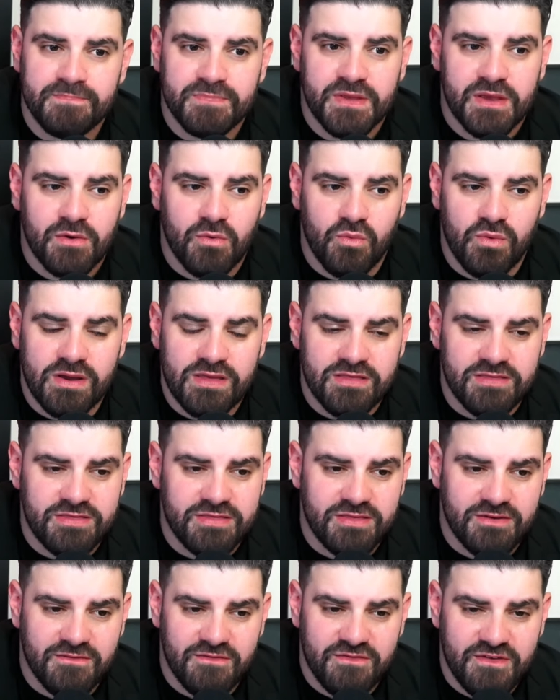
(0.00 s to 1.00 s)
with
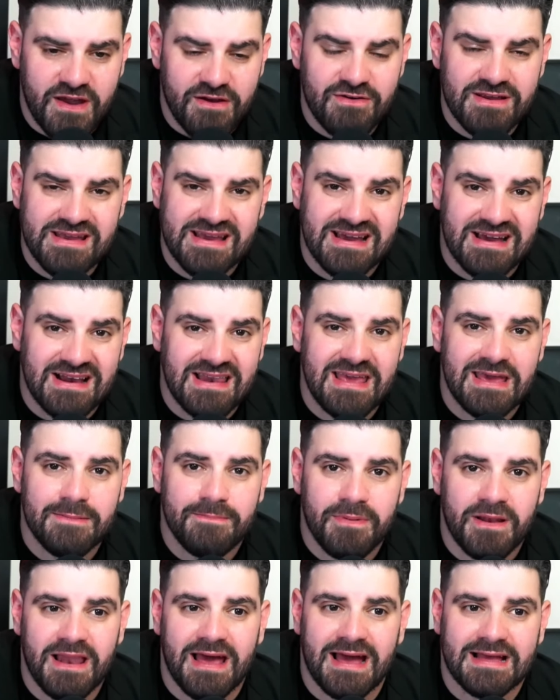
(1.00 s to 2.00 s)
very clear
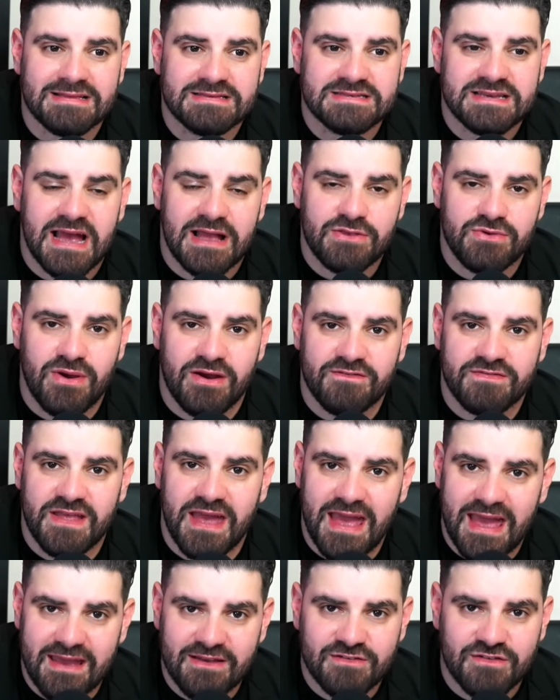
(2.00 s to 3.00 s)
plans and you have to
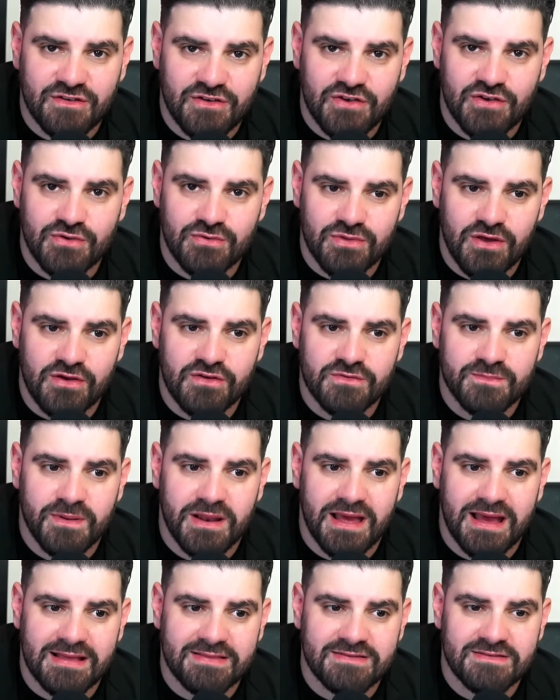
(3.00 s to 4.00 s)
execute those
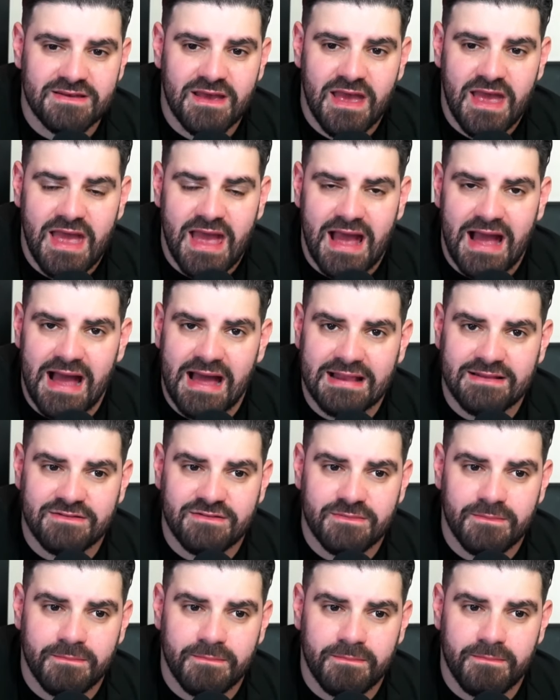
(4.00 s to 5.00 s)
plans
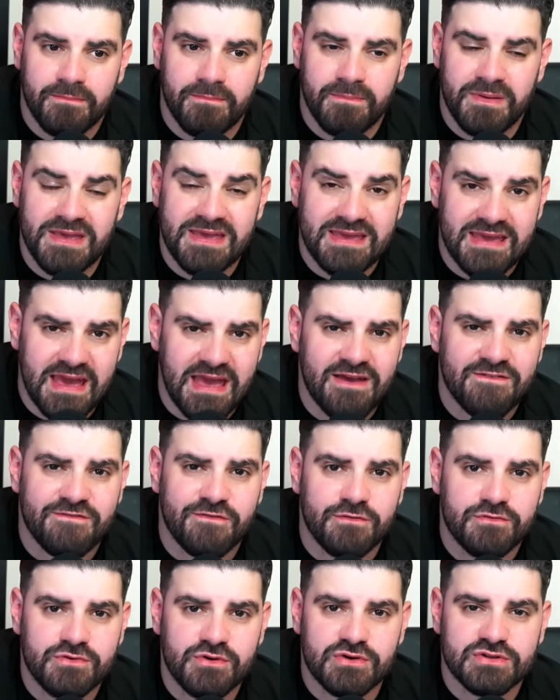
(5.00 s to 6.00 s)
and be
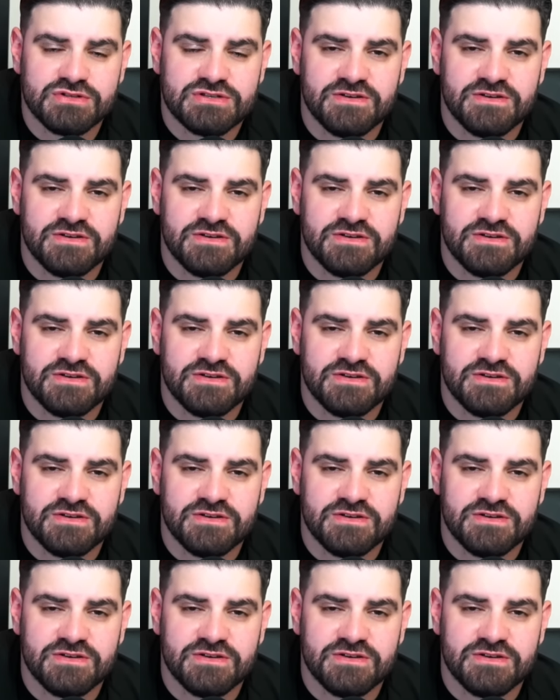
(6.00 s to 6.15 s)
careful not to